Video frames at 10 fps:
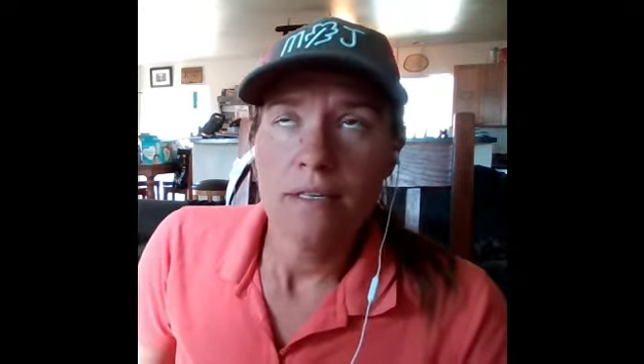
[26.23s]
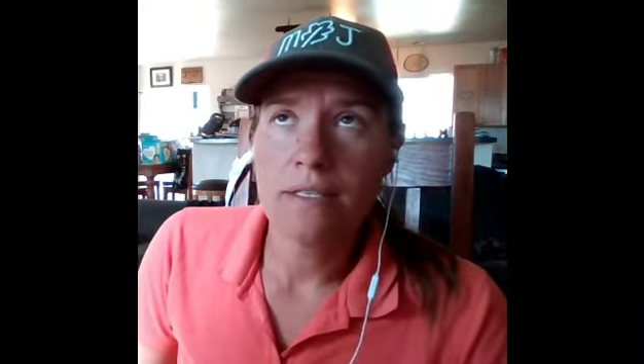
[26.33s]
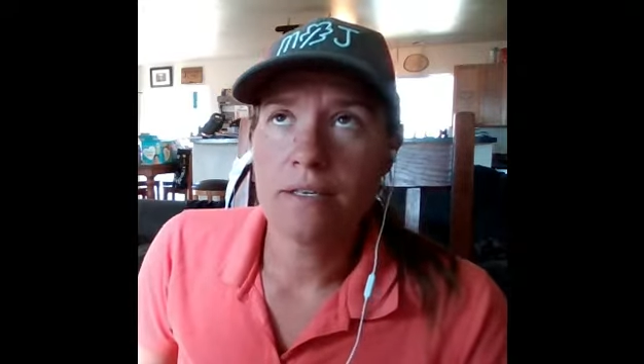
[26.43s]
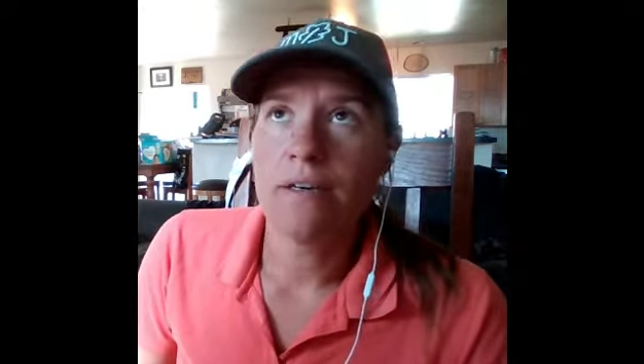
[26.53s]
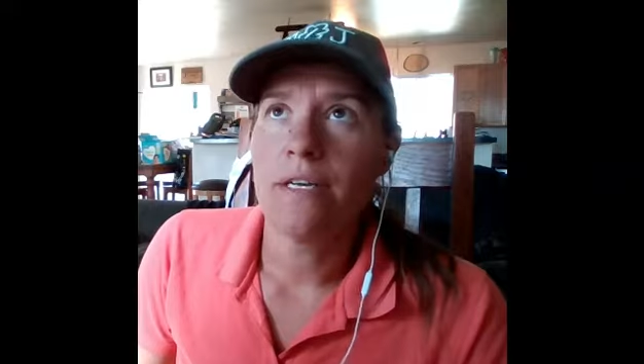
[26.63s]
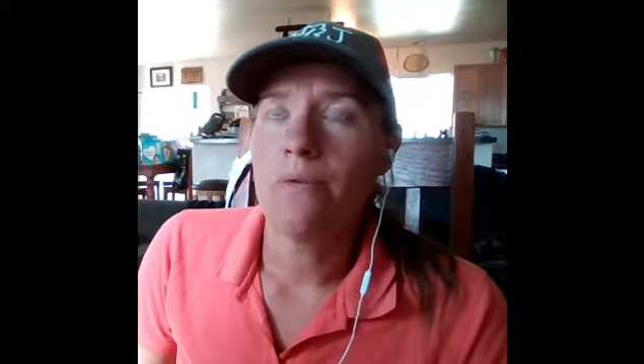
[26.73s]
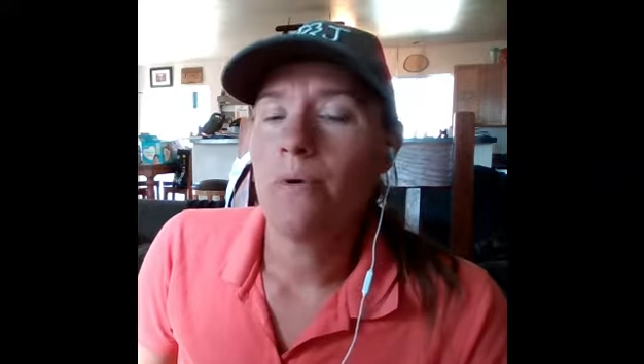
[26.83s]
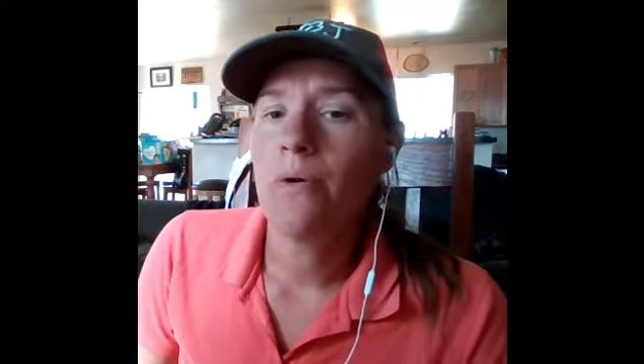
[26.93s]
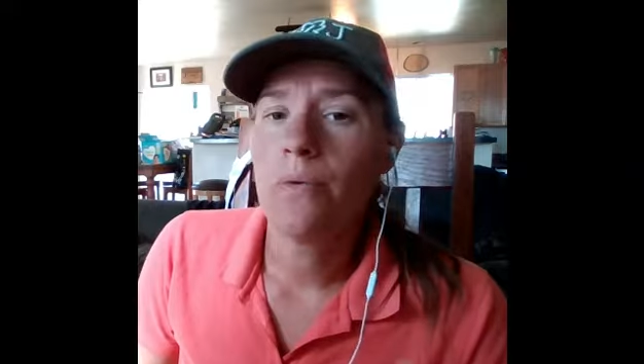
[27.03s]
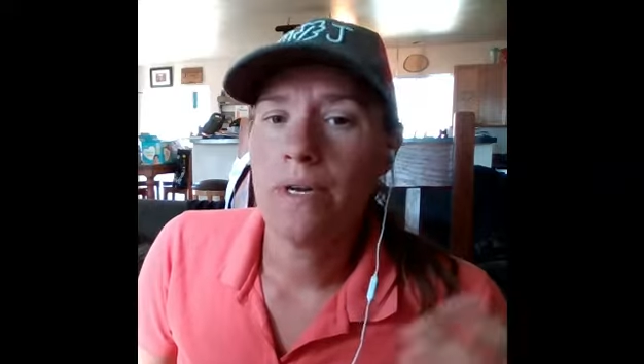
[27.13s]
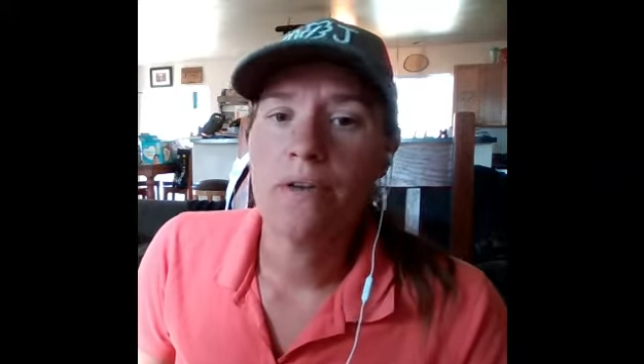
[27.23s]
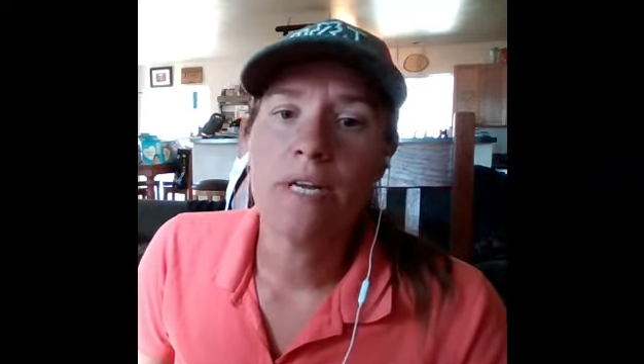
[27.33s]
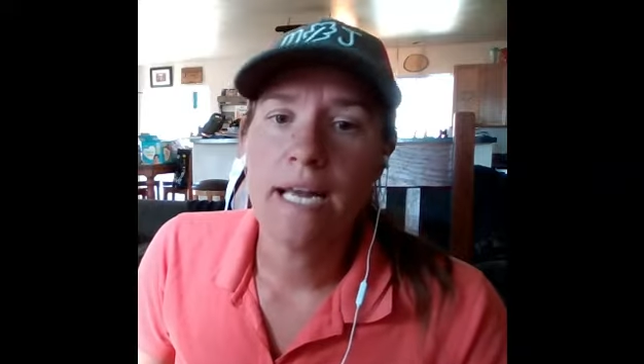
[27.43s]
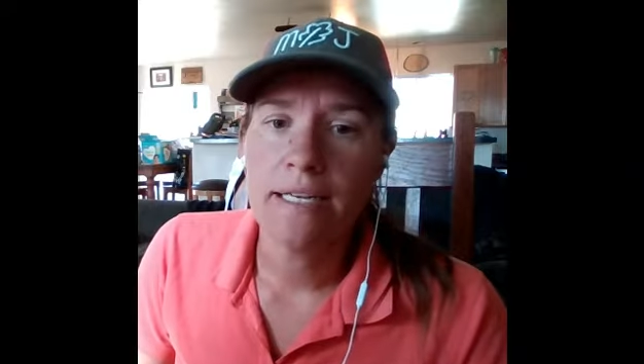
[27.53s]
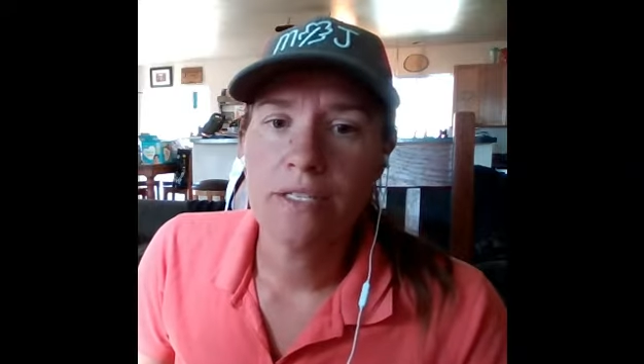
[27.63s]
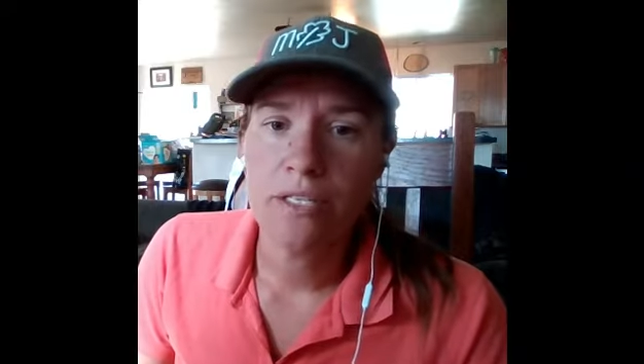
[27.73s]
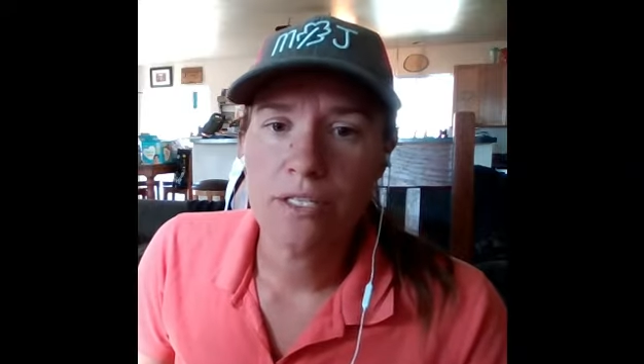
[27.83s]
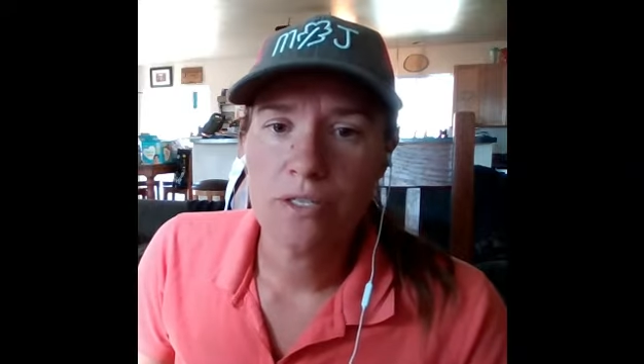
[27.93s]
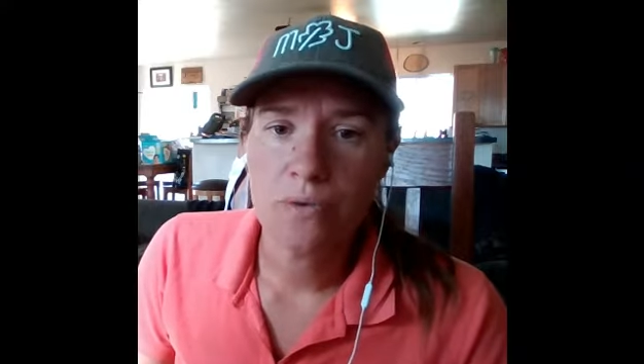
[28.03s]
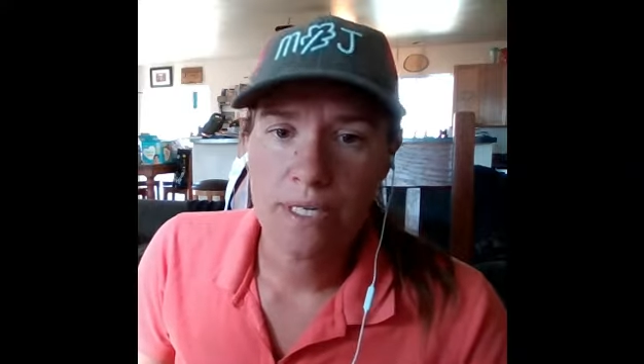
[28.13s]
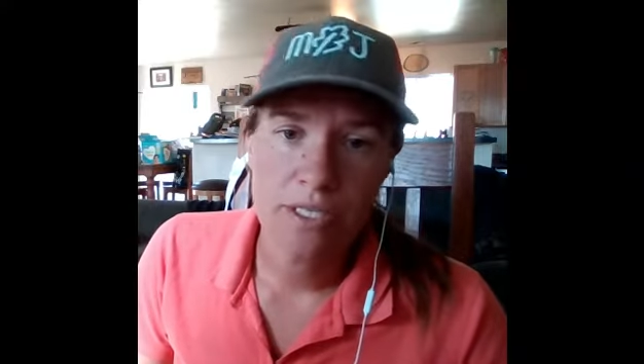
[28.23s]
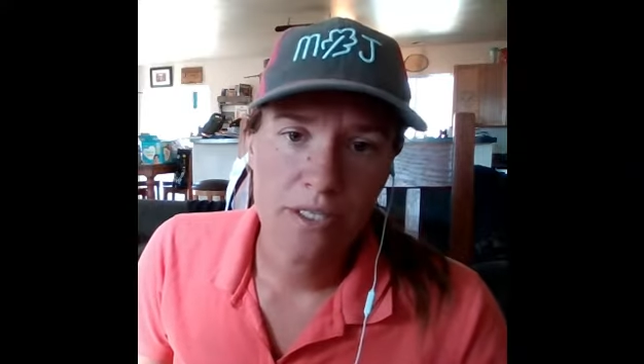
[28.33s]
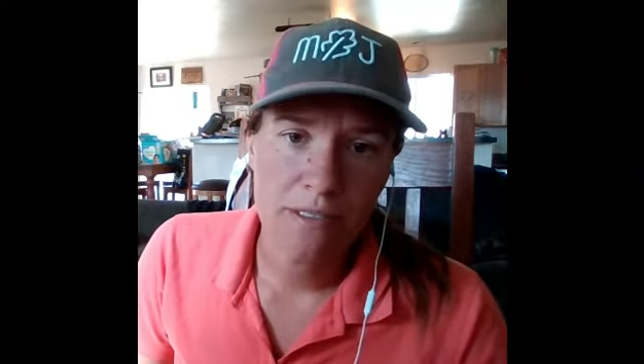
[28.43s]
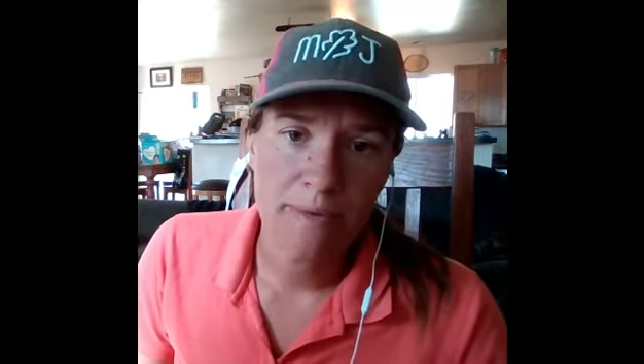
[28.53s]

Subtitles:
started, where you could ask judges questions